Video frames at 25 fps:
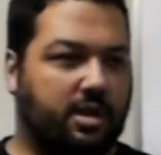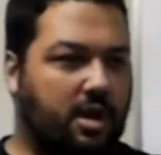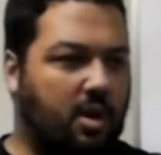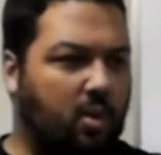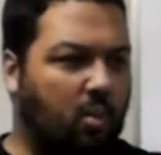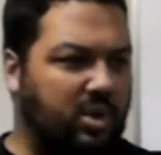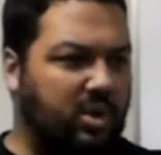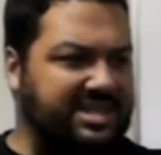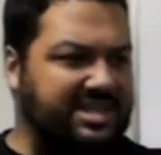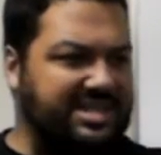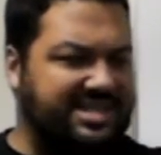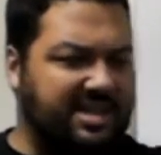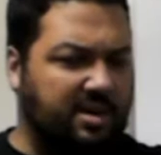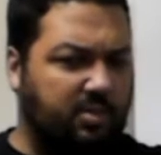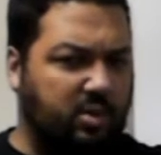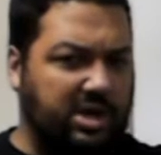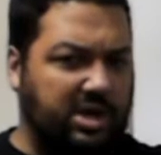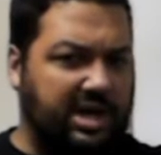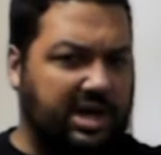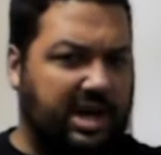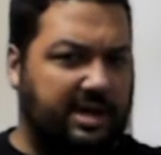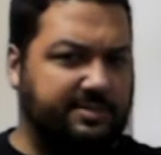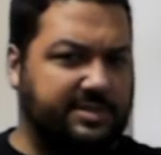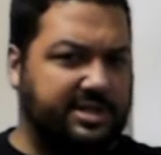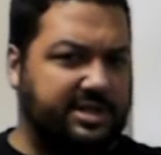When
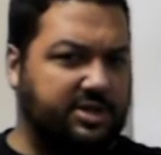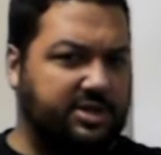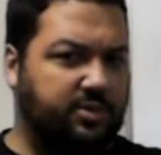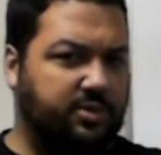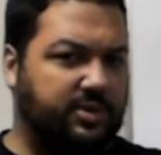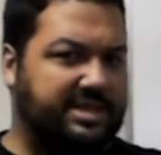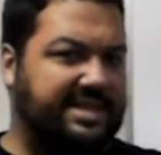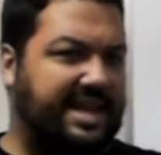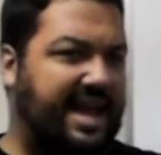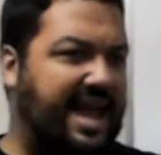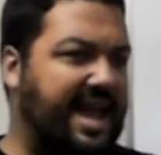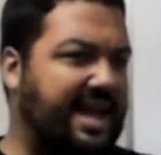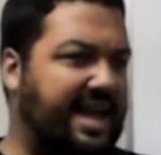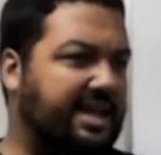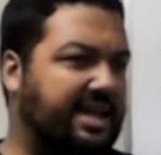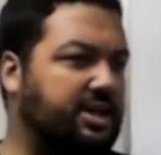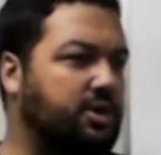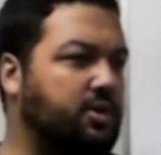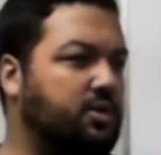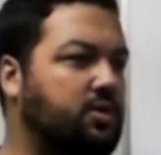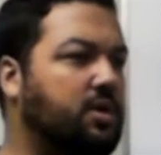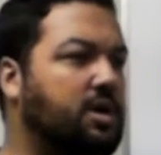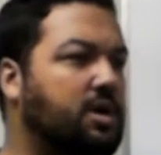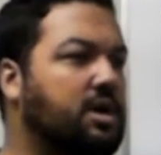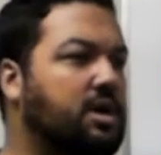someone comes in to attack
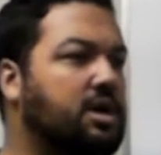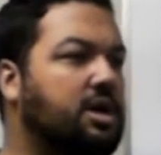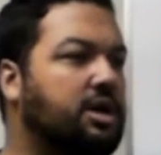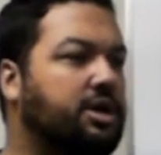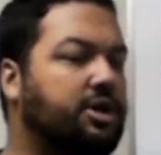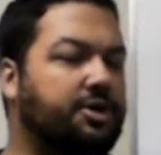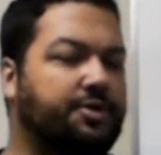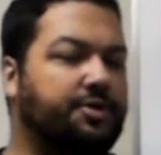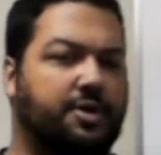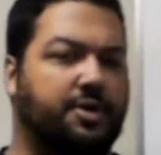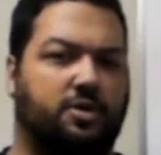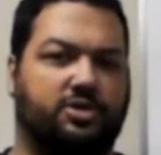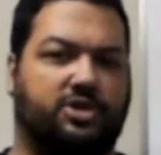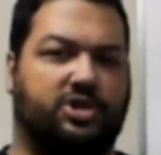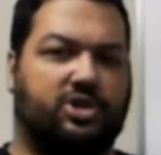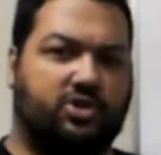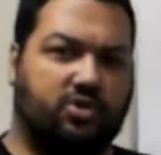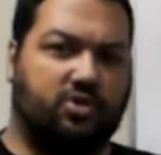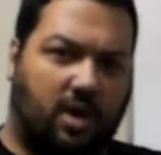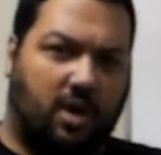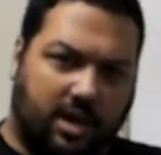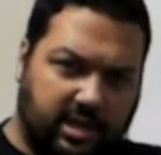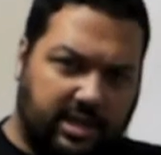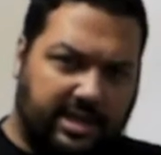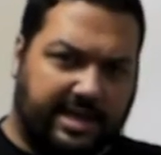you, you don't
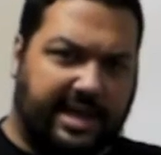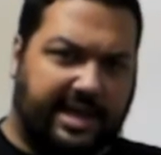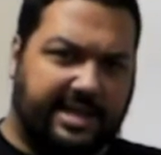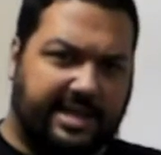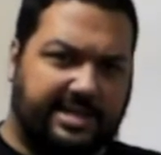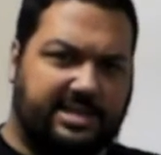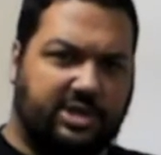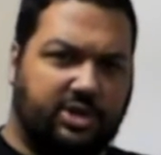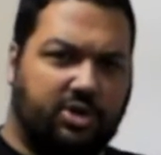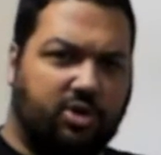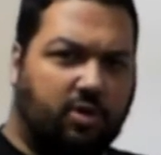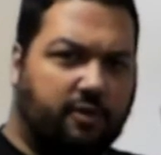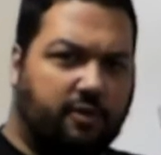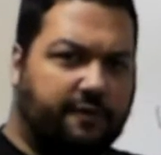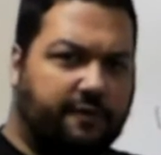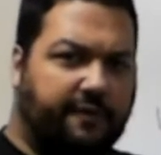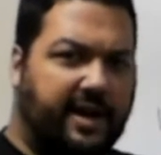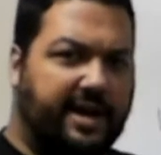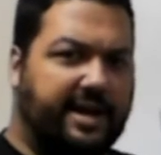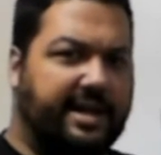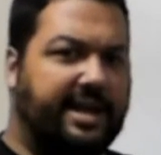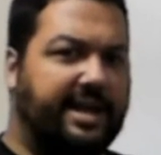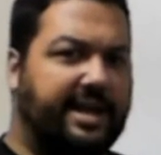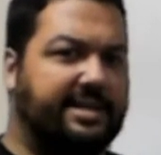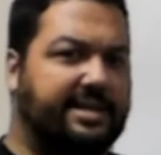struggle against it, you don't
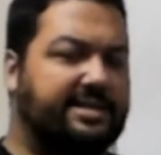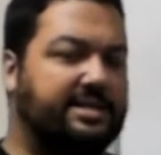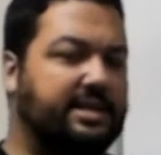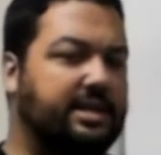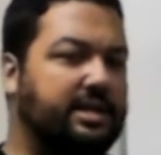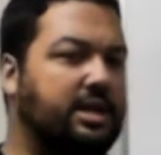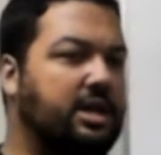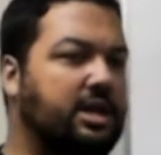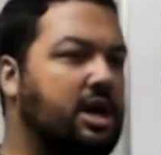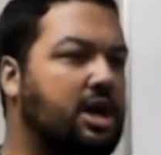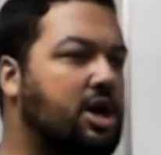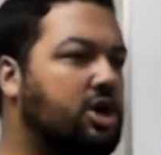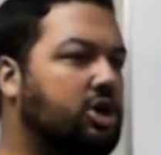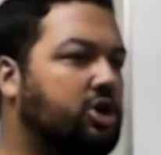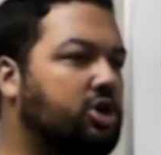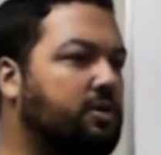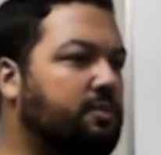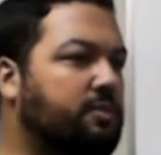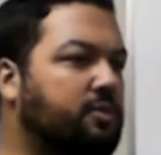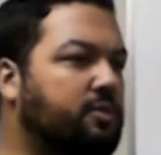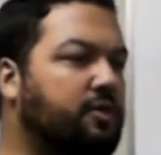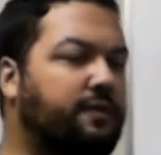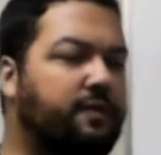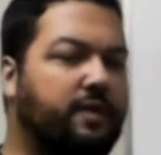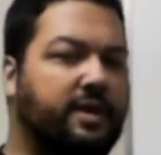fight against it. You
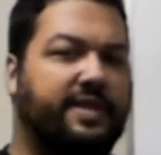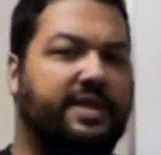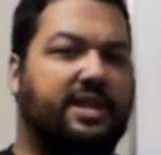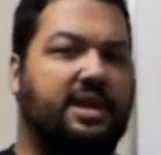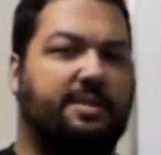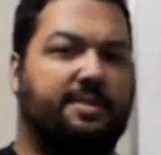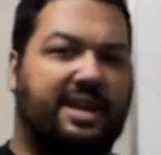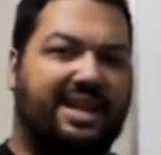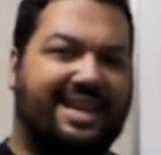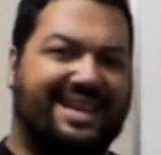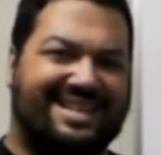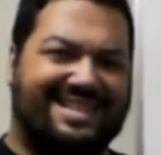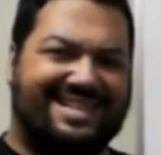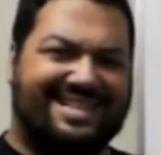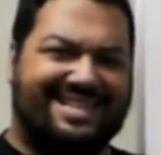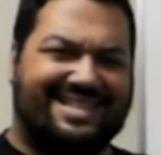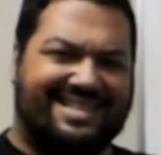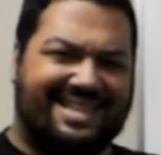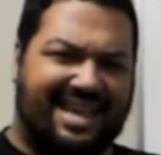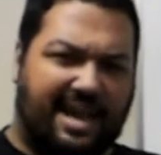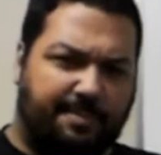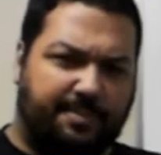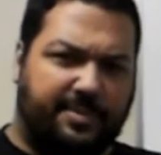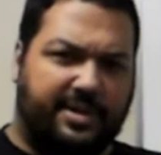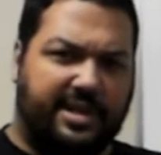move with them and
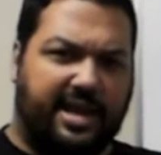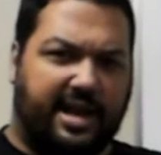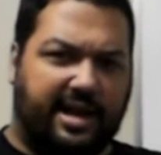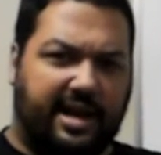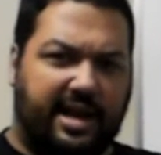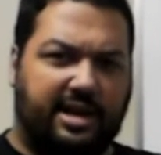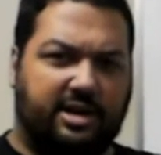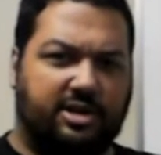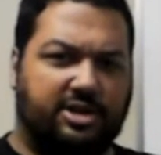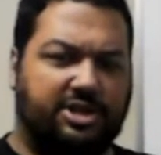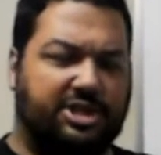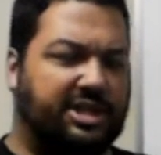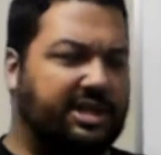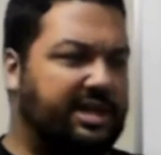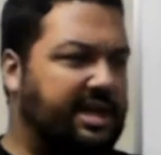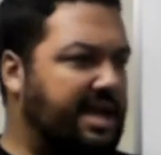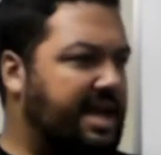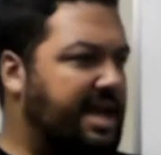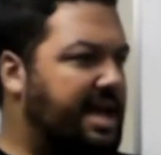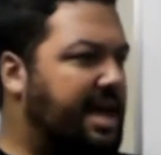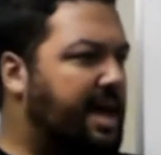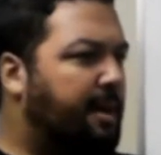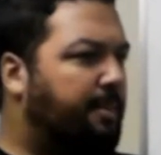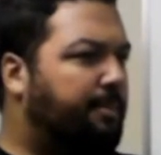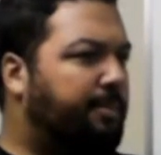accept that energy.
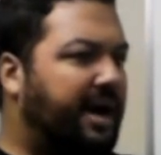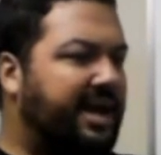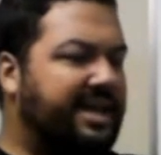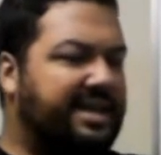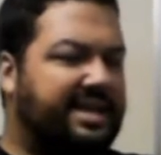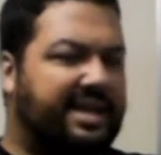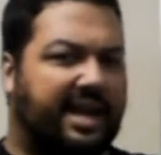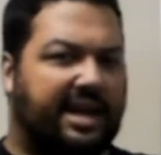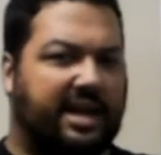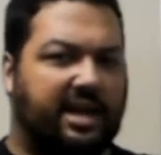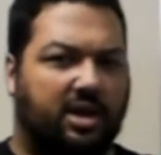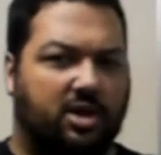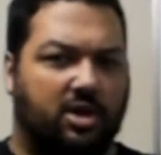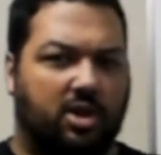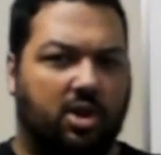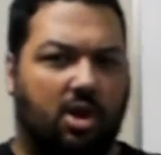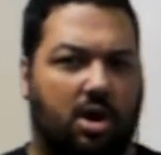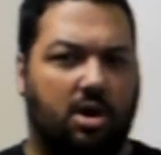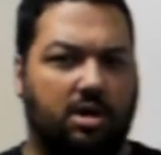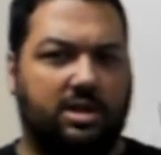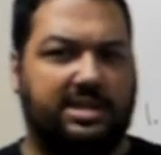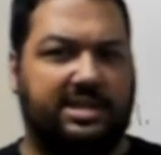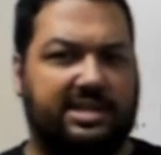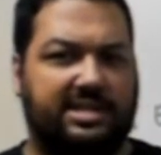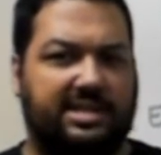By getting
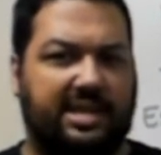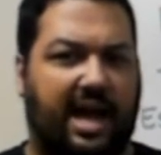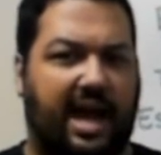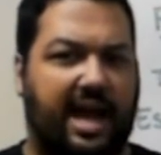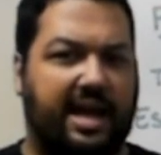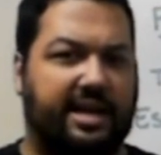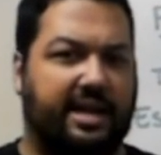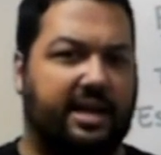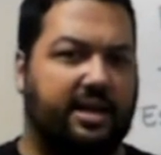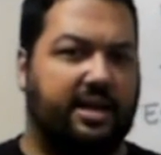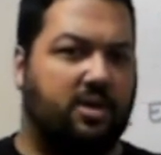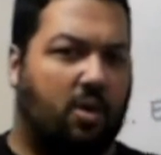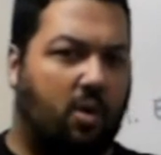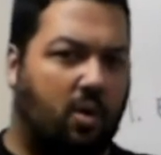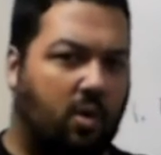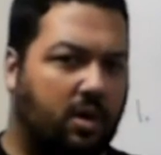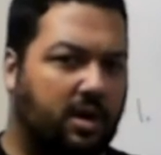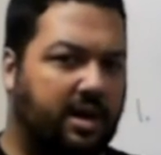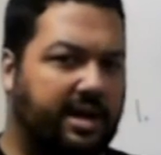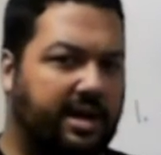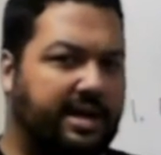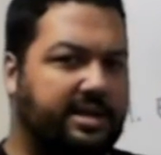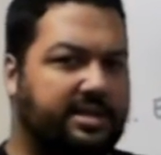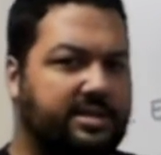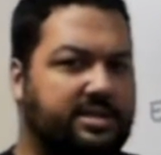alongside it
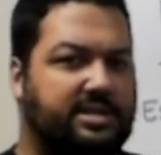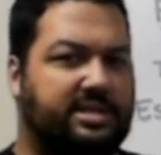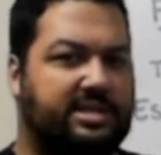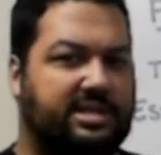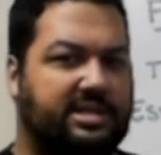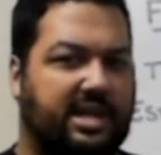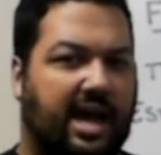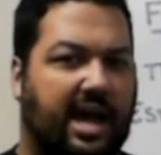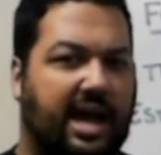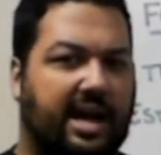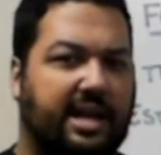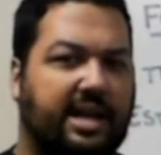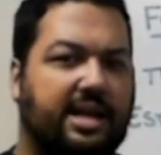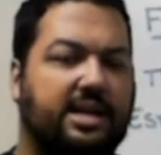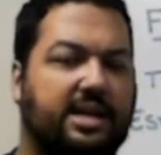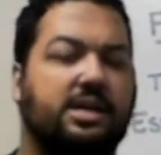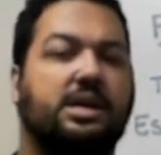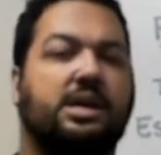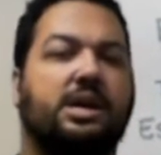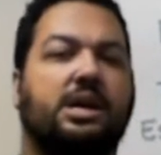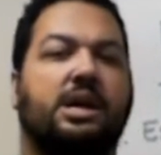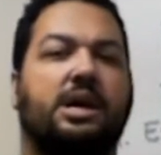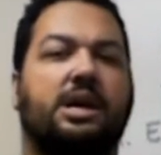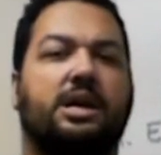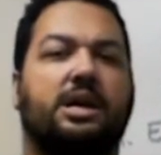or inside it,
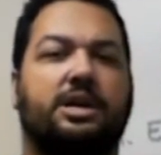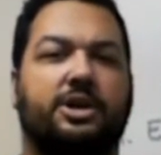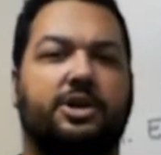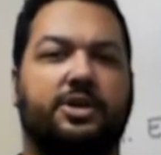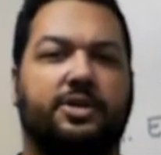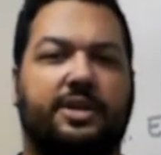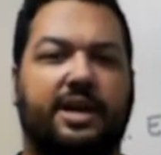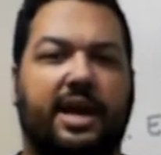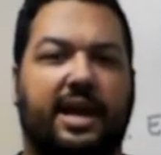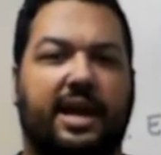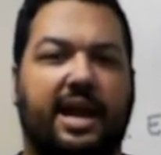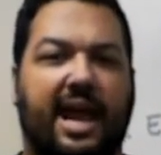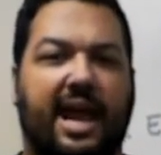you're then